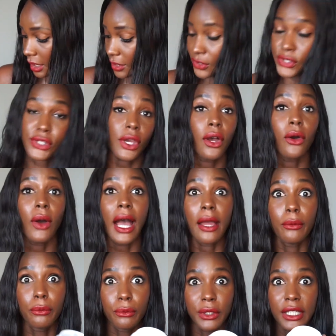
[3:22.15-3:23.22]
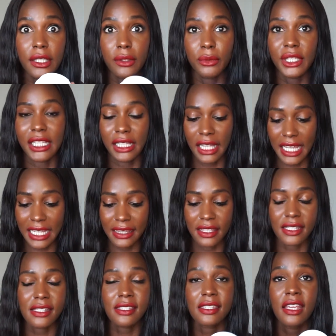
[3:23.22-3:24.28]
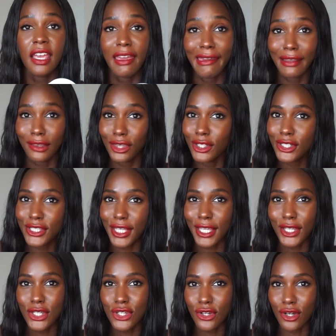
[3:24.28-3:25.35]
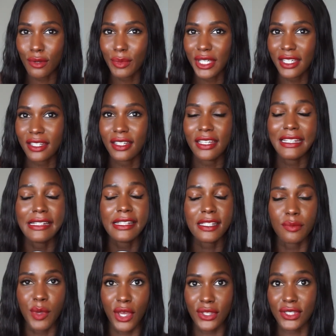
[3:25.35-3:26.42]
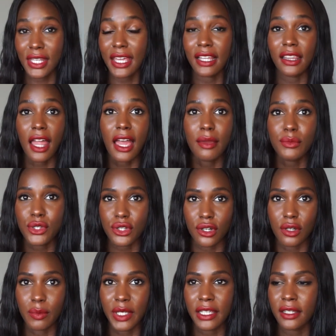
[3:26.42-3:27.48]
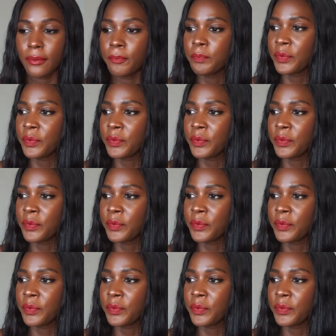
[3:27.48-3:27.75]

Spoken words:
So I really, really like this. It looks like sherbet. It smells like lime sherbet.